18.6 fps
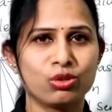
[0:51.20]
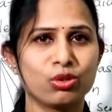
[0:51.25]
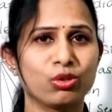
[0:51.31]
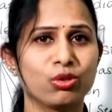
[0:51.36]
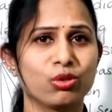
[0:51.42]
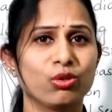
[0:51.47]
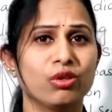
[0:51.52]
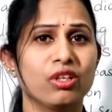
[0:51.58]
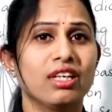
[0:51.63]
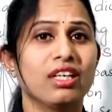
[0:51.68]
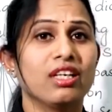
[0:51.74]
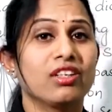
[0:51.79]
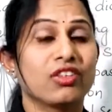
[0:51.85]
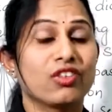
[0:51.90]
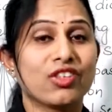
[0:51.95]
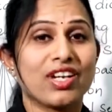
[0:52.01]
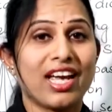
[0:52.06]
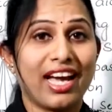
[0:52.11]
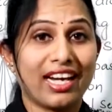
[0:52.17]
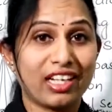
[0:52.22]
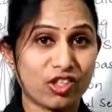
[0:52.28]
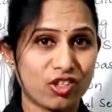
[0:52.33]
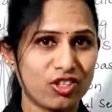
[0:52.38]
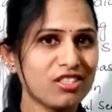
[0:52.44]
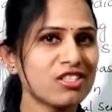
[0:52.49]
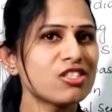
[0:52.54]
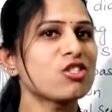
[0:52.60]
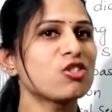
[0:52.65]
So
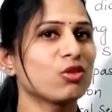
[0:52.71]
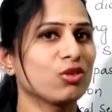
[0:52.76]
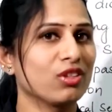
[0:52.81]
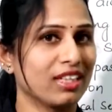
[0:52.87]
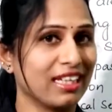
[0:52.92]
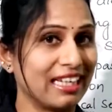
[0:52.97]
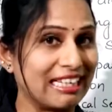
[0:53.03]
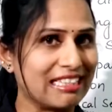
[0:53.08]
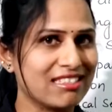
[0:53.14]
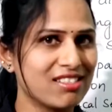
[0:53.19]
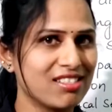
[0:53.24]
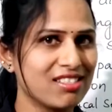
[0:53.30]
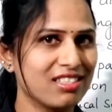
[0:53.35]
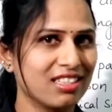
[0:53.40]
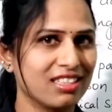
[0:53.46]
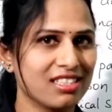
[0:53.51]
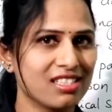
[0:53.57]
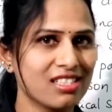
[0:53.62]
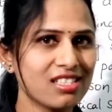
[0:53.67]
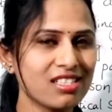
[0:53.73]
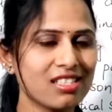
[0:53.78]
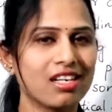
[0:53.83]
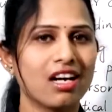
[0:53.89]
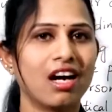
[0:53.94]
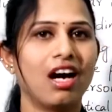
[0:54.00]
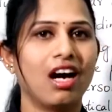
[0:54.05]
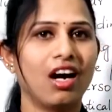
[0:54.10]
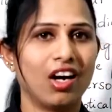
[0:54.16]
reactions to the incidents
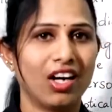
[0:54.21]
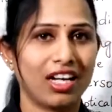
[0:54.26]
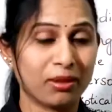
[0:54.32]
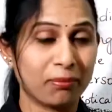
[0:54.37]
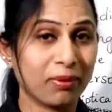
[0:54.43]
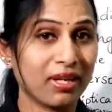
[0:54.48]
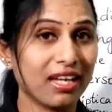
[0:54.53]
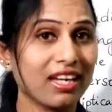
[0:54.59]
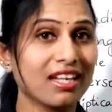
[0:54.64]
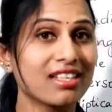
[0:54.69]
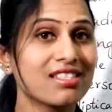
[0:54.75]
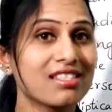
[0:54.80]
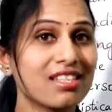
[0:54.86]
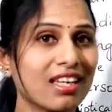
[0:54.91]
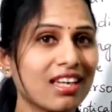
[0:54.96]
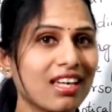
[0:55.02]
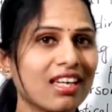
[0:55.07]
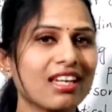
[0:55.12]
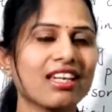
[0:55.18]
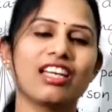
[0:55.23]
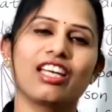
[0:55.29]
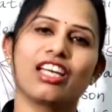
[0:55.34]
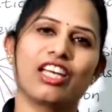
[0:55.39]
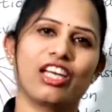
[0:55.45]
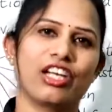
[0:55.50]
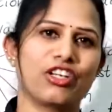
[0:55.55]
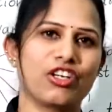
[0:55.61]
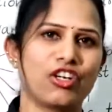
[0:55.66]
are being seen
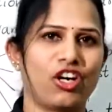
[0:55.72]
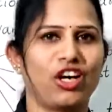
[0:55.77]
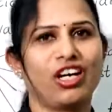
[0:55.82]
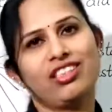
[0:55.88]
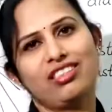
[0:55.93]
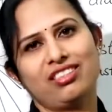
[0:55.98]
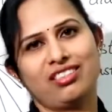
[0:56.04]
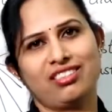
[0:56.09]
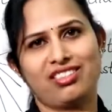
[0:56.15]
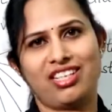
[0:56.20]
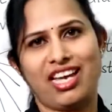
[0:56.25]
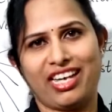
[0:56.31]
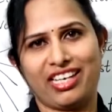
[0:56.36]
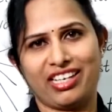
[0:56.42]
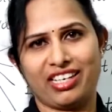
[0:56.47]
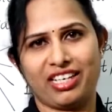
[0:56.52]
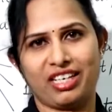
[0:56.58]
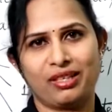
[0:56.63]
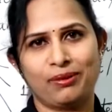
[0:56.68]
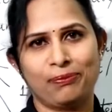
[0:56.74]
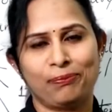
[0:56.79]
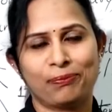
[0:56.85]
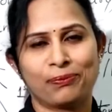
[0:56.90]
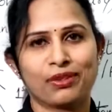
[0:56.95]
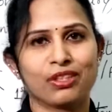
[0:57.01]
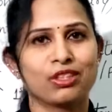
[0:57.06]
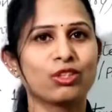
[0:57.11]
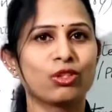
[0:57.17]
in your diary.
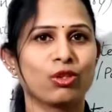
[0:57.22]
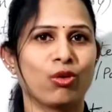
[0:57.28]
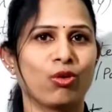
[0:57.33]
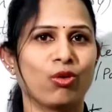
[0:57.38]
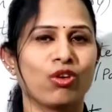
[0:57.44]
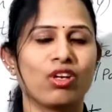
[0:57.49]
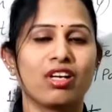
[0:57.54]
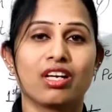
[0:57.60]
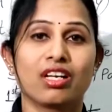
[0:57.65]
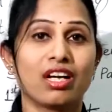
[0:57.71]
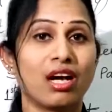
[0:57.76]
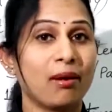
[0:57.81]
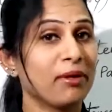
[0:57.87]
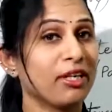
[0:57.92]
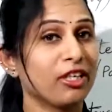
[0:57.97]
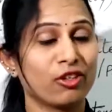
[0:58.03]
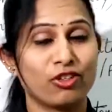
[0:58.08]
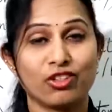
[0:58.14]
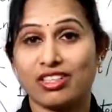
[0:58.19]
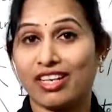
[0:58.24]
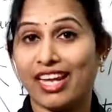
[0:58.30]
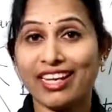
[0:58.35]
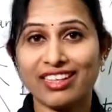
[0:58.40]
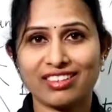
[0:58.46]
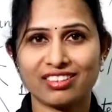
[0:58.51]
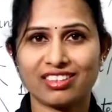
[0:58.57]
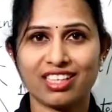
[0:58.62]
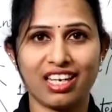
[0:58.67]
So coming to the
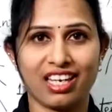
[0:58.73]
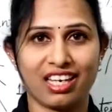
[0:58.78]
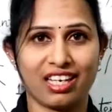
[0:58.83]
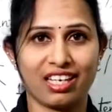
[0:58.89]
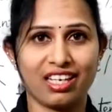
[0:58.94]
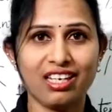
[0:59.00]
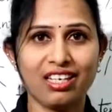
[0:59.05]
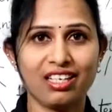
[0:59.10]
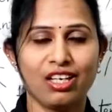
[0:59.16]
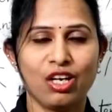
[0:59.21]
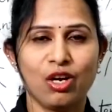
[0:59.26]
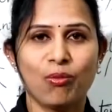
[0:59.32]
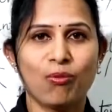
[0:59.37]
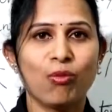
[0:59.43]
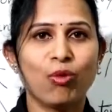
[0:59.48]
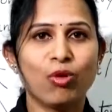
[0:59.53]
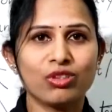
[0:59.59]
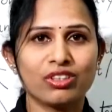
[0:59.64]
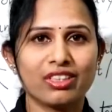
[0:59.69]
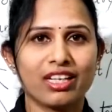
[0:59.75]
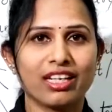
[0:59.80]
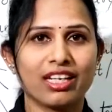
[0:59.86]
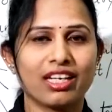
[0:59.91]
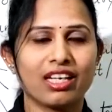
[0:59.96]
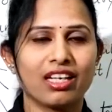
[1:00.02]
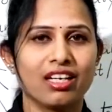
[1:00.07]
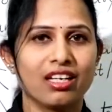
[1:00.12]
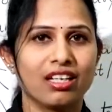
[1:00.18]
next thing,
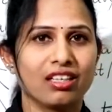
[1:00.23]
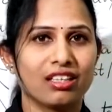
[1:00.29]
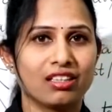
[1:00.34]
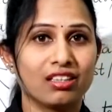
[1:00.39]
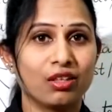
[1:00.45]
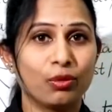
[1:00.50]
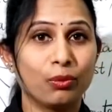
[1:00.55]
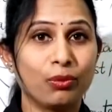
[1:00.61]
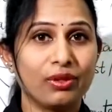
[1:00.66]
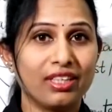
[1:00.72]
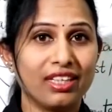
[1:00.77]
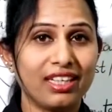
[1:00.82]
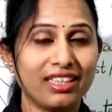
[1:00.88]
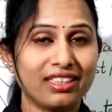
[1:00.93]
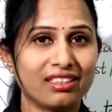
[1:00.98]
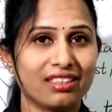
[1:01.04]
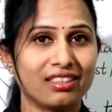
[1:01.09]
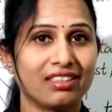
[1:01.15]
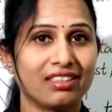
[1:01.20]
mostly the words